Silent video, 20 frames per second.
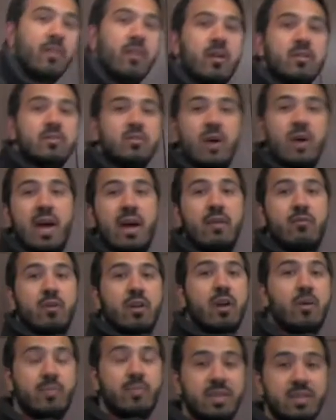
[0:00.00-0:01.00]
They also have
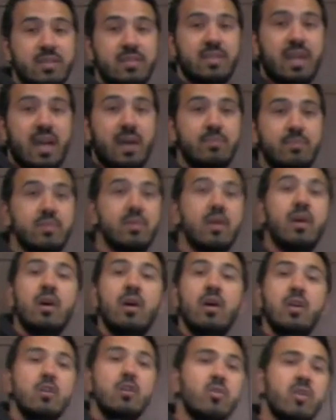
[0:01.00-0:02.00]
one up at the steps.
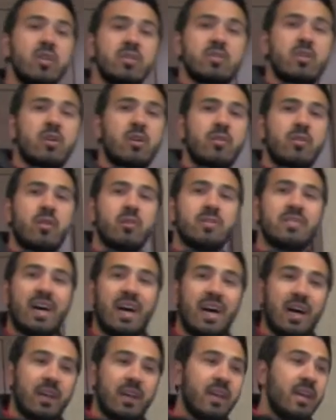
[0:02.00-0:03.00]
You can turn those
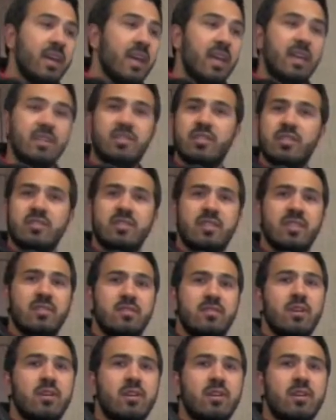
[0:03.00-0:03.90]
on and it just gives you